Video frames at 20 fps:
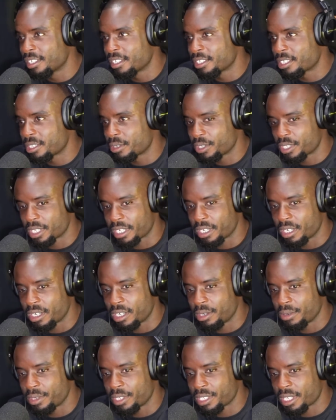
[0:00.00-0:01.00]
So it's like
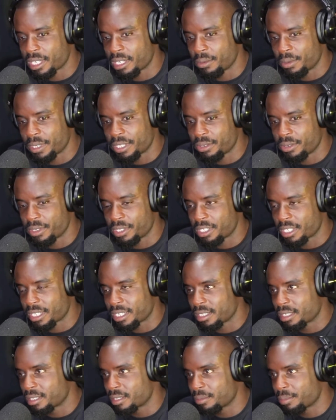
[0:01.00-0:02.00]
always like whether it's
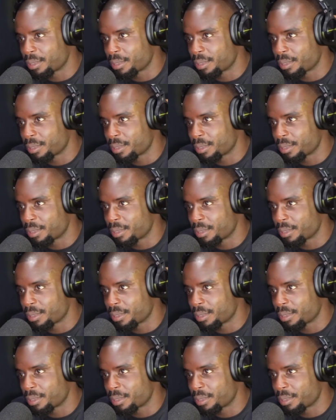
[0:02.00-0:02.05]
like